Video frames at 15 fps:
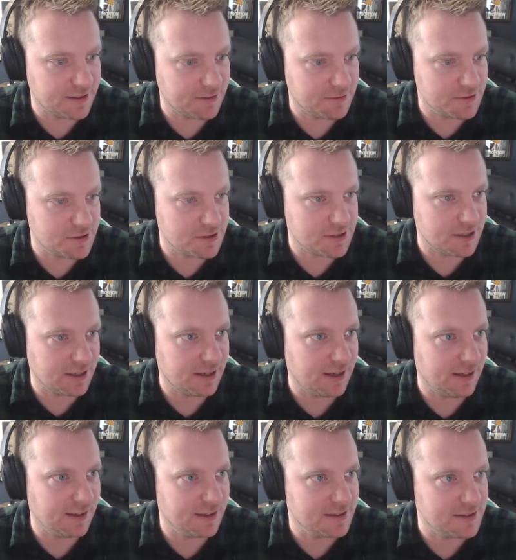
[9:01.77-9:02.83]
There was just
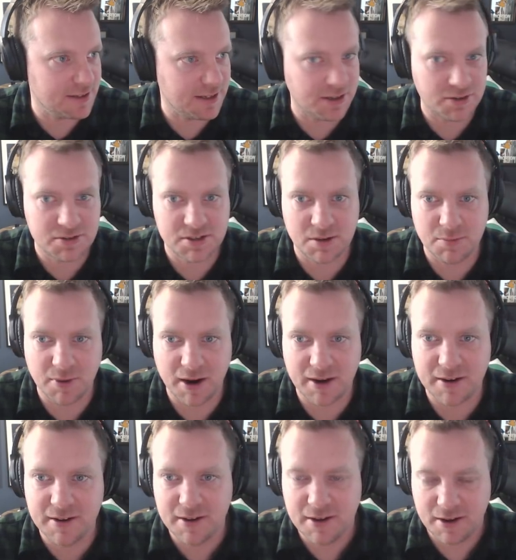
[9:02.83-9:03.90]
a list in here
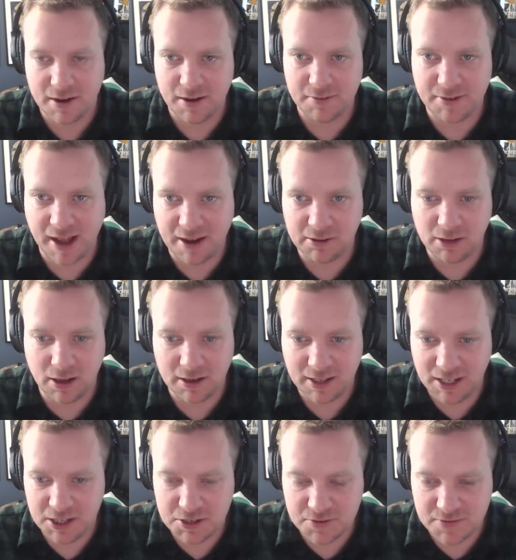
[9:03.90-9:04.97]
somewhere of how long
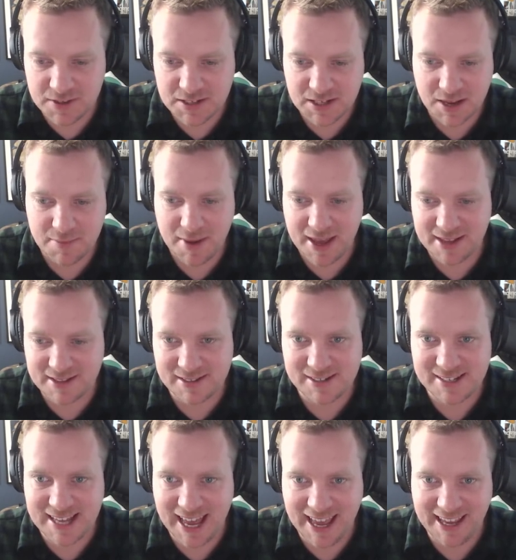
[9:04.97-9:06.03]
each of these
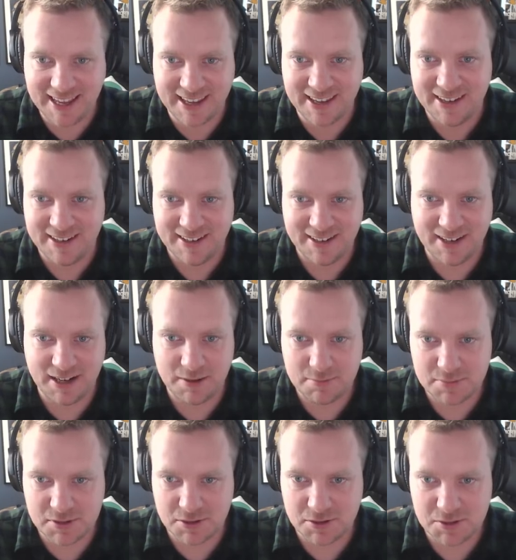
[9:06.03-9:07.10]
commands take.
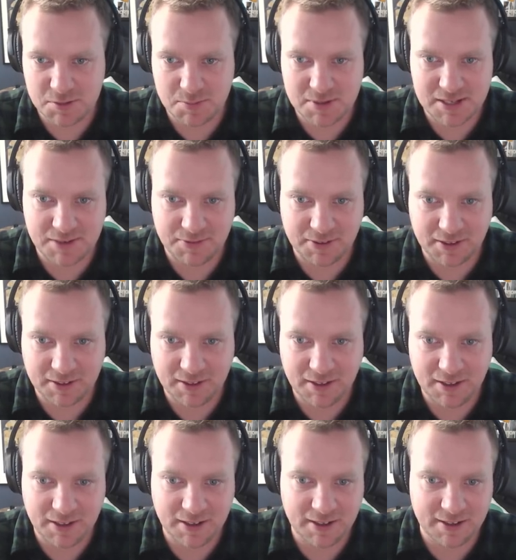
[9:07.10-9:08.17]
So
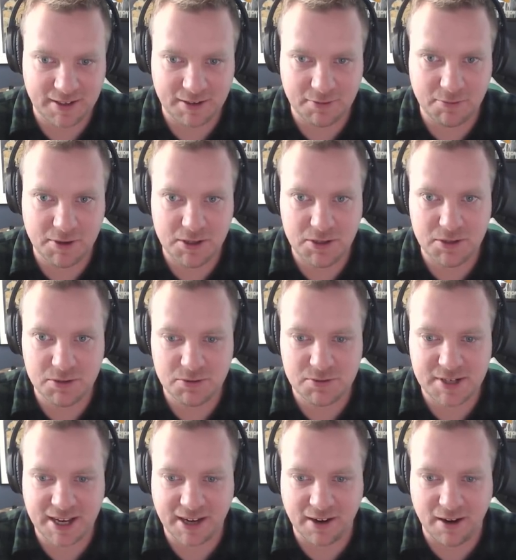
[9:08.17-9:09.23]
specifically, when you
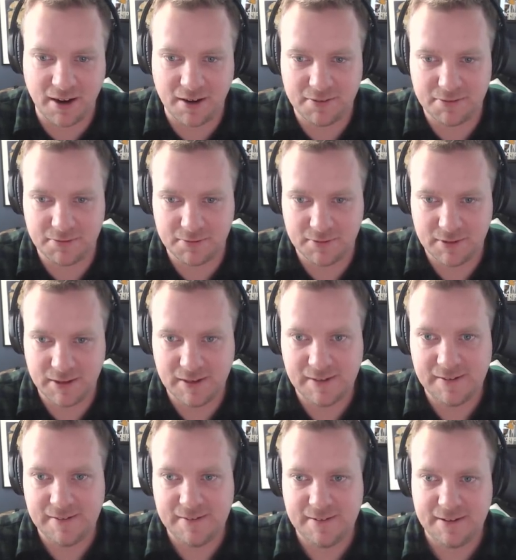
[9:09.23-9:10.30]
take off,
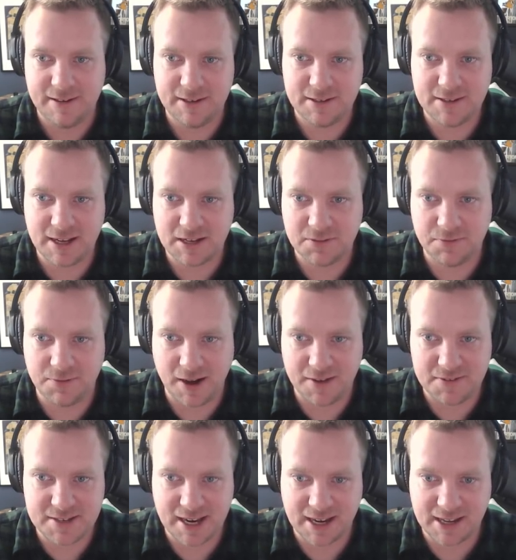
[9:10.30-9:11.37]
it takes
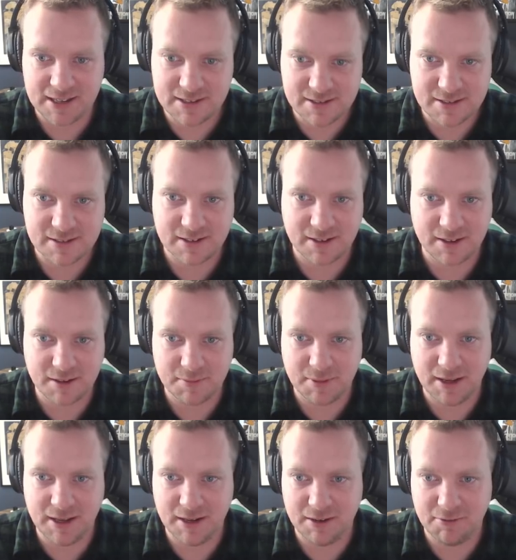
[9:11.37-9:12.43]
5 seconds.
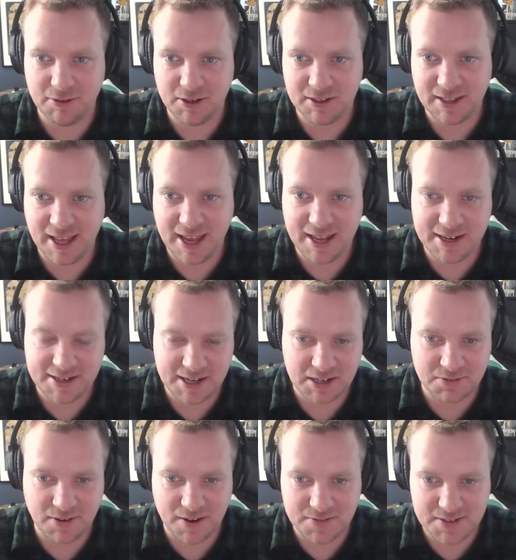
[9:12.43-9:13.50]
And when you land, it
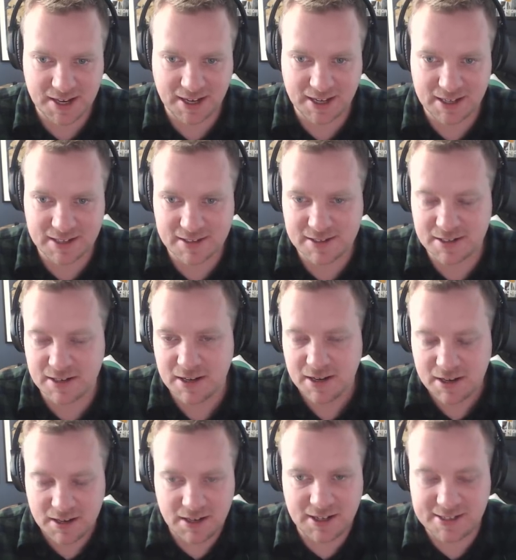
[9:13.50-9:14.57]
takes 5 seconds. And
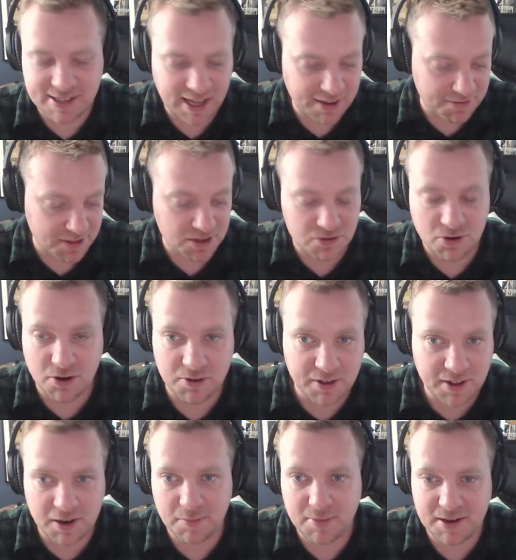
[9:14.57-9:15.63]
you need to give the drone
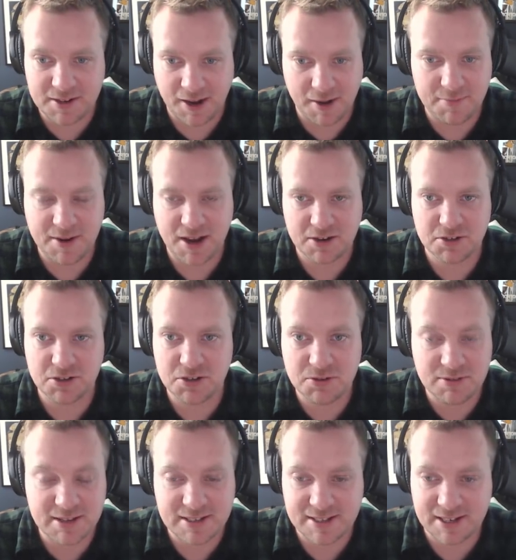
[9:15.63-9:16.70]
a little bit of time to actually
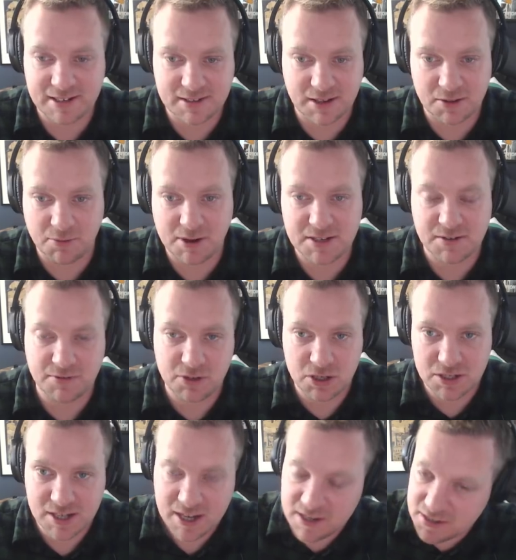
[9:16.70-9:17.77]
do these things. Otherwise, if you
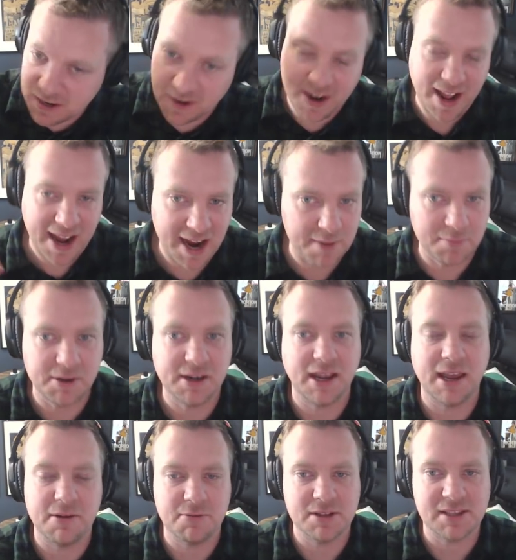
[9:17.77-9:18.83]
just start
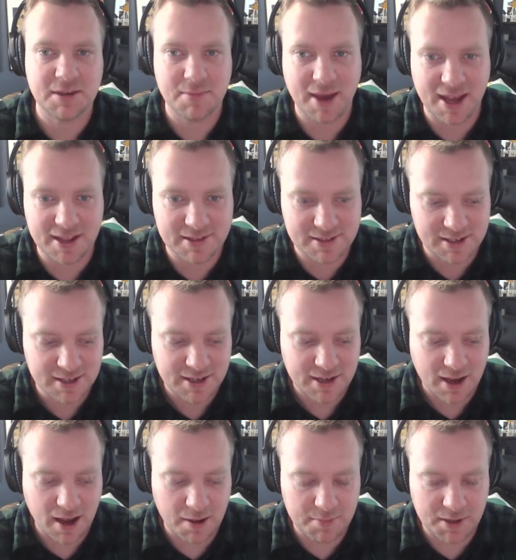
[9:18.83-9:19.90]
hammering it with commands,
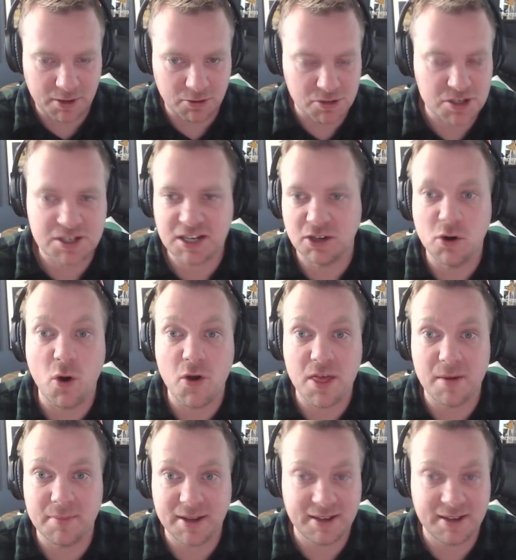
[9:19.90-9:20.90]
it'll just ignore them.